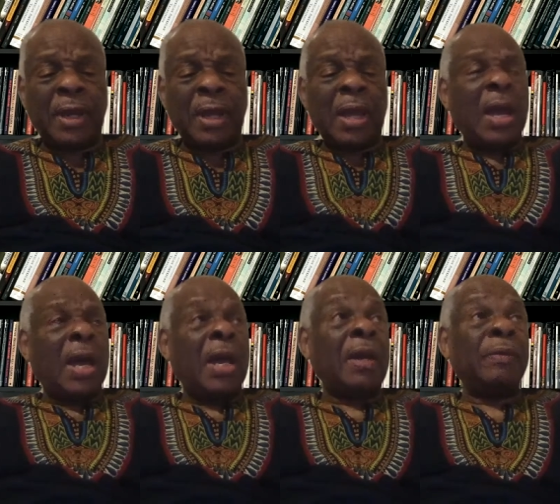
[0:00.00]

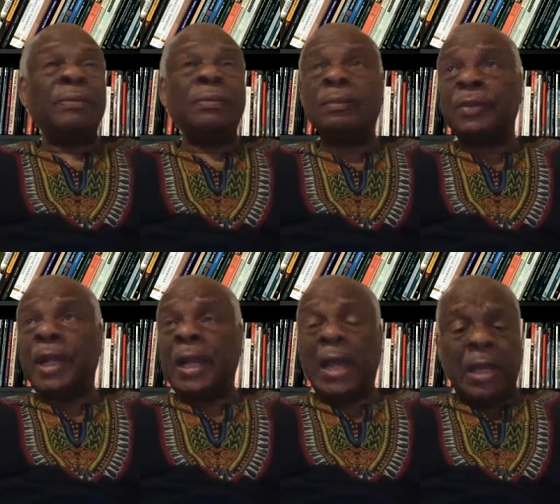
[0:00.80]
I'm
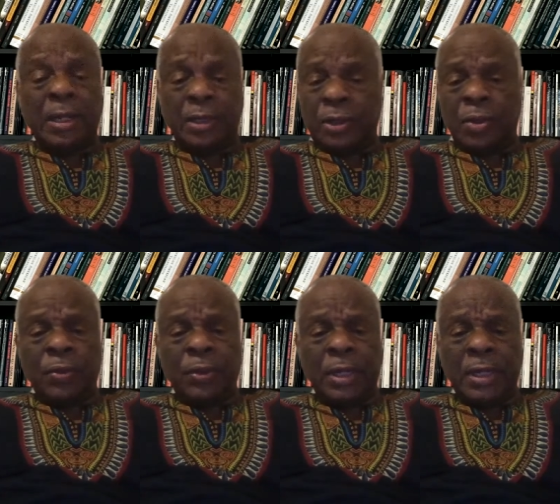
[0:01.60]
late on
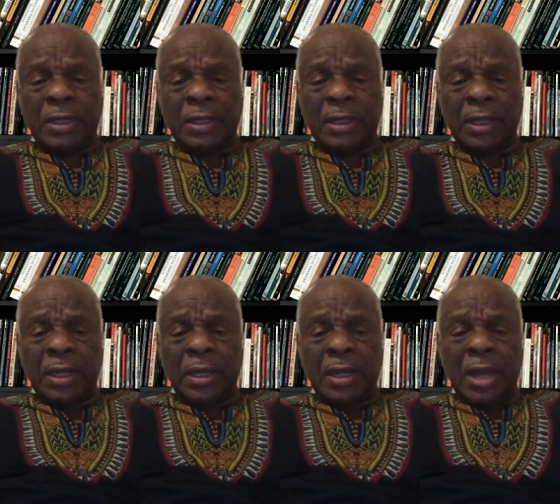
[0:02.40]
this.
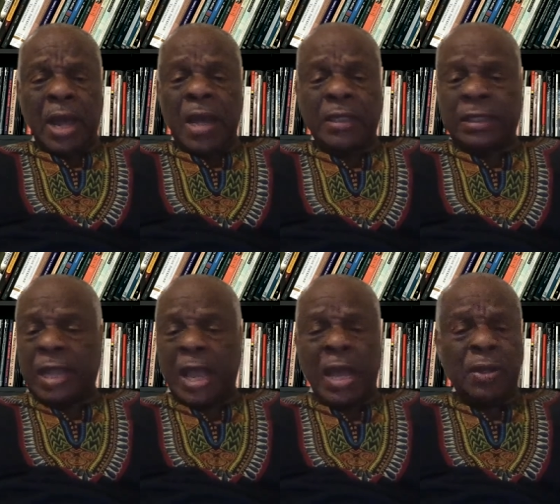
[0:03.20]
I
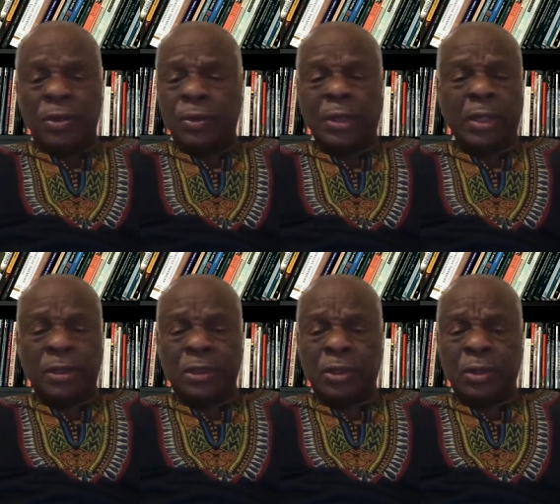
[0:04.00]
stand on their
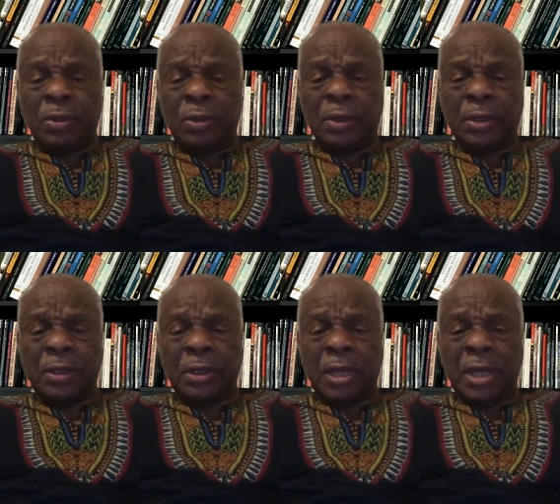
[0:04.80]
shoulders.
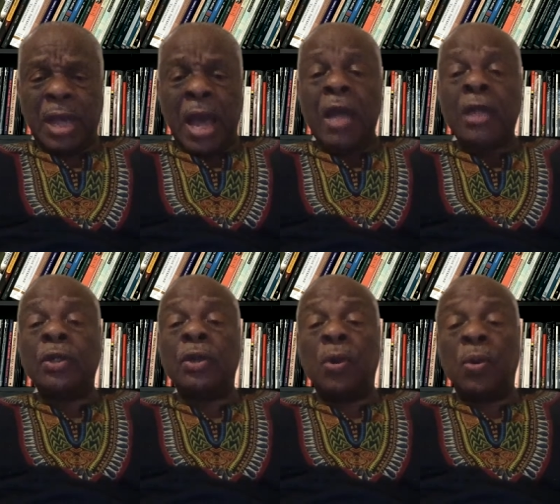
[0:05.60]
I know
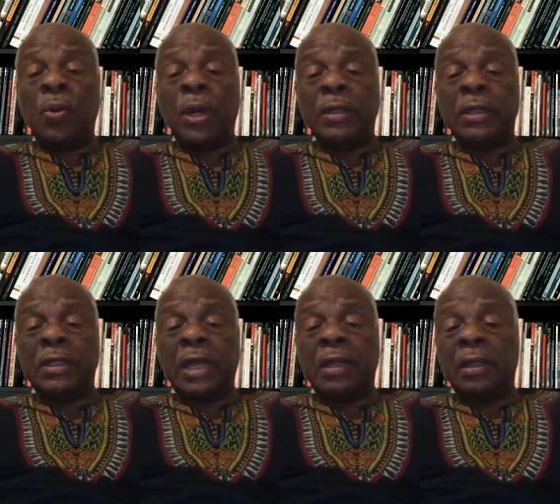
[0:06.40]
what Seth
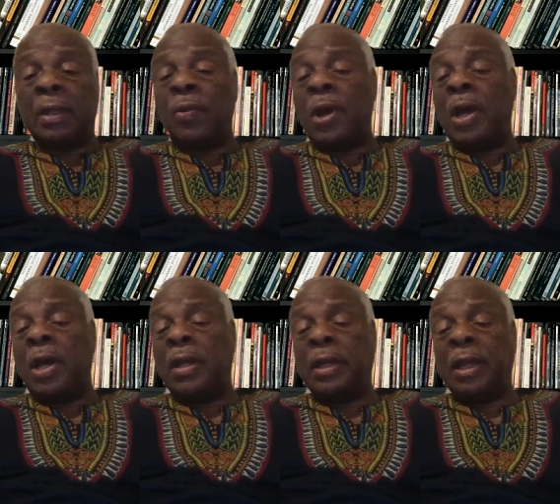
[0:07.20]
Lewan
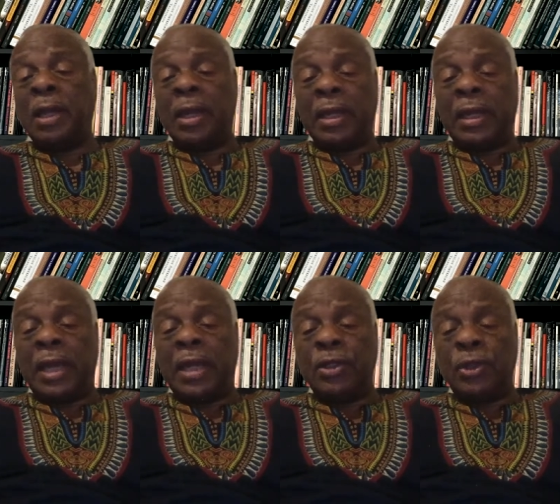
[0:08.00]

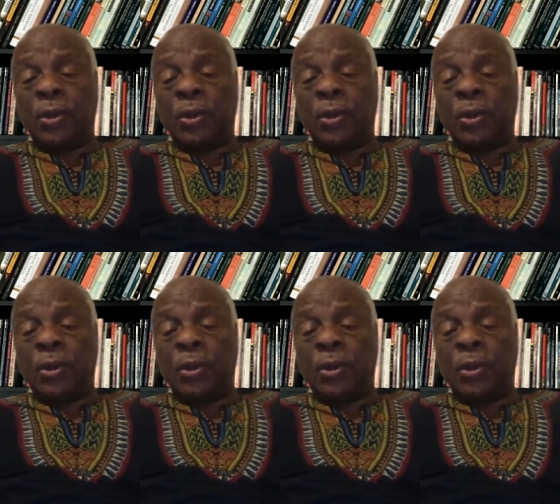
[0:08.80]
Cato